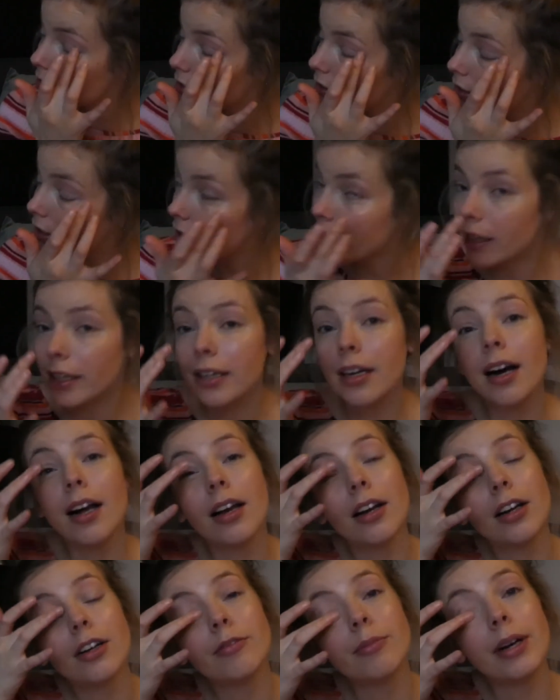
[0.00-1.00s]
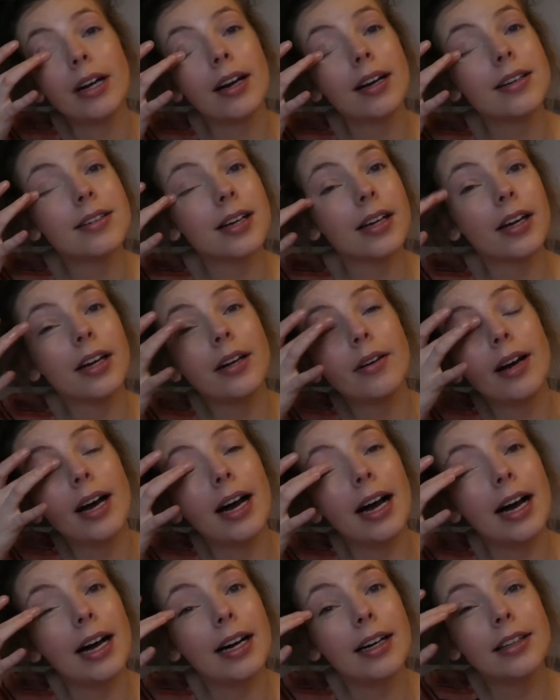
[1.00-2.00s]
the colour of my eyeshadow,
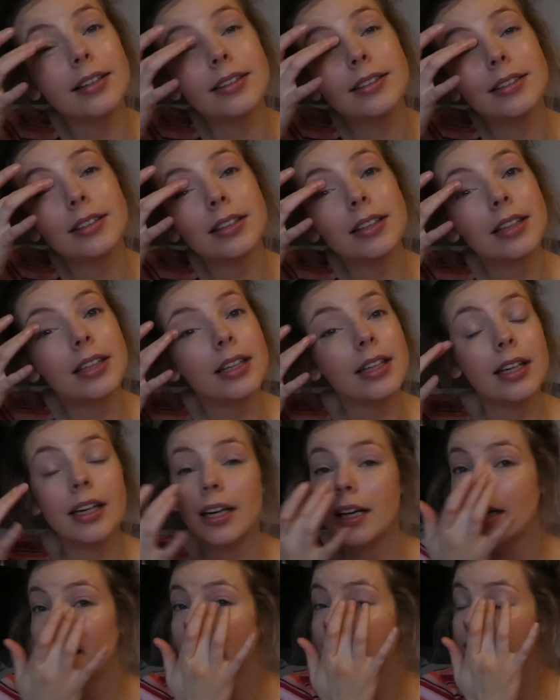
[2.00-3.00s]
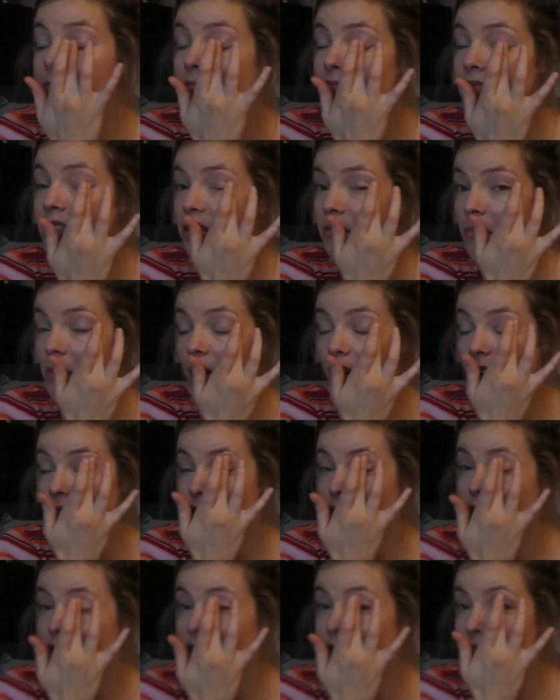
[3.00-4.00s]
and it just works.
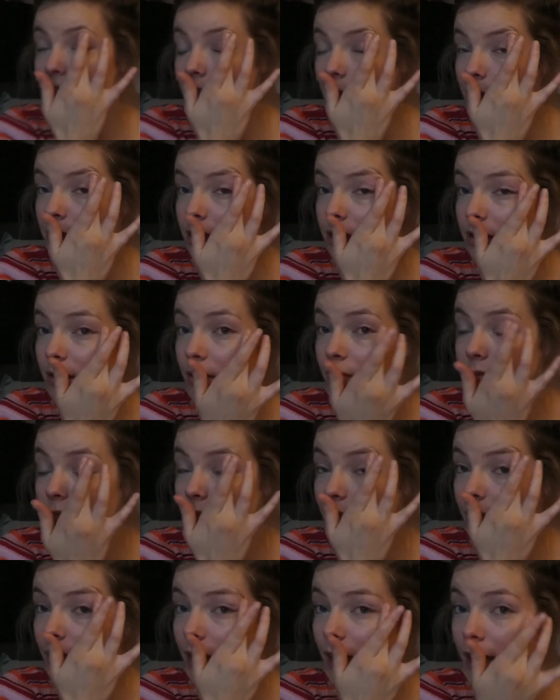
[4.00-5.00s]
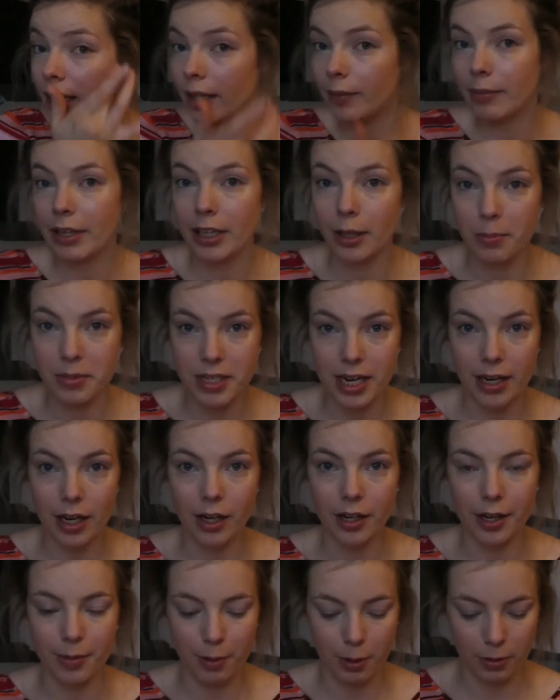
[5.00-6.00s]
It just helps makeup stay on.
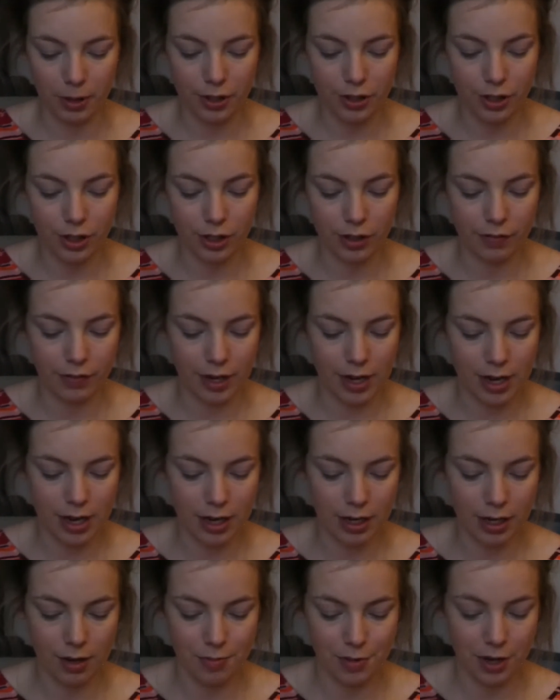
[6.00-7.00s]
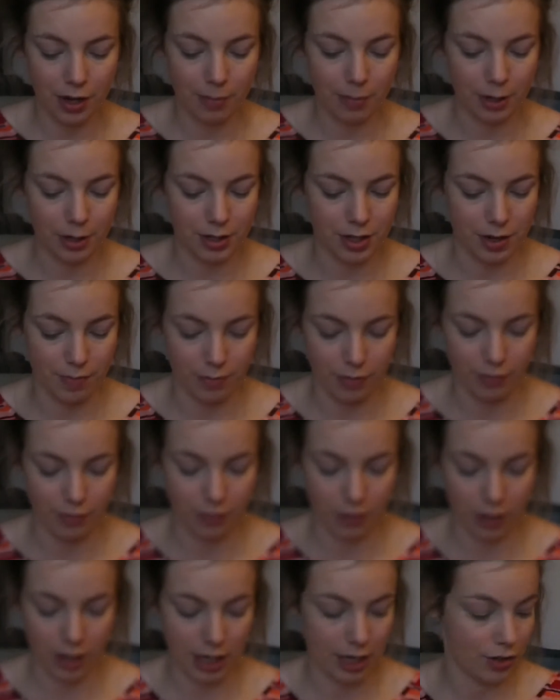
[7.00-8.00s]
I probably should have got my eyebrows done
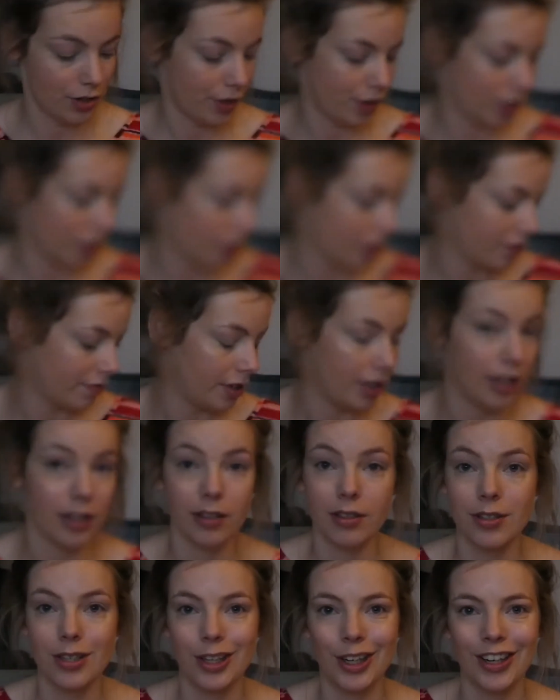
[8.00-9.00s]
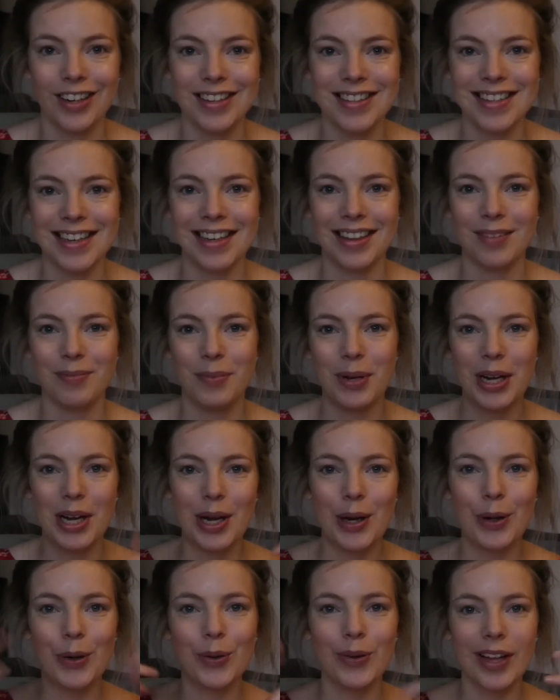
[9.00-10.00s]
before I actually did this video, because you're going to see them
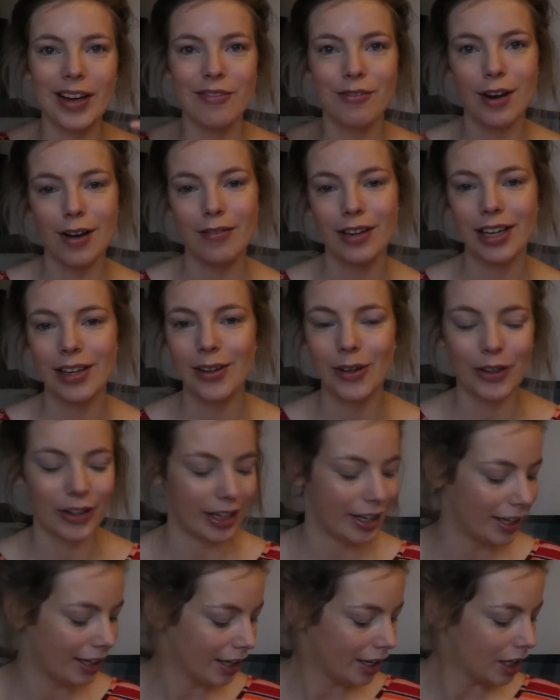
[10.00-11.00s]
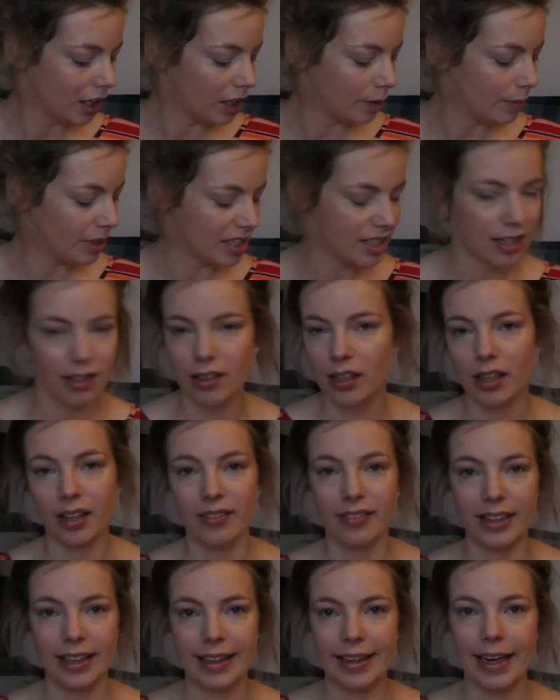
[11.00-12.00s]
in all their fluffy glory. But there
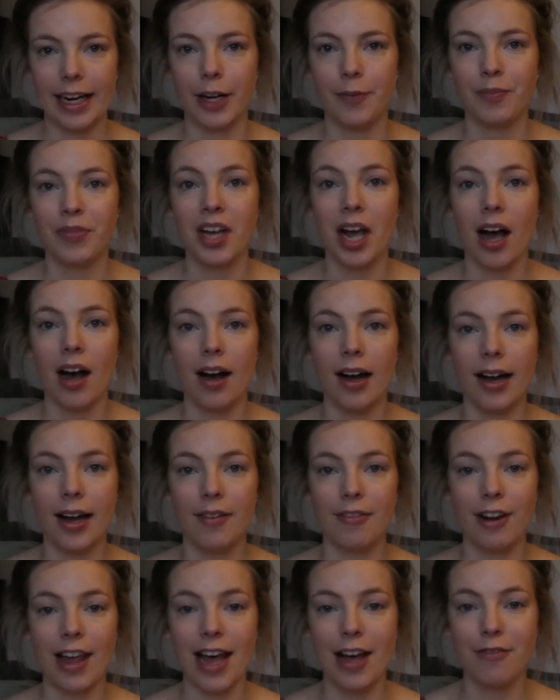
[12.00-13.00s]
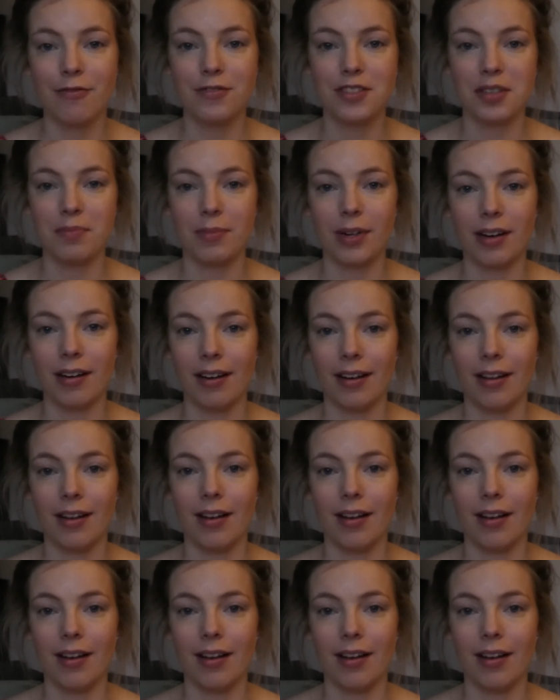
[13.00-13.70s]
you go. I have left my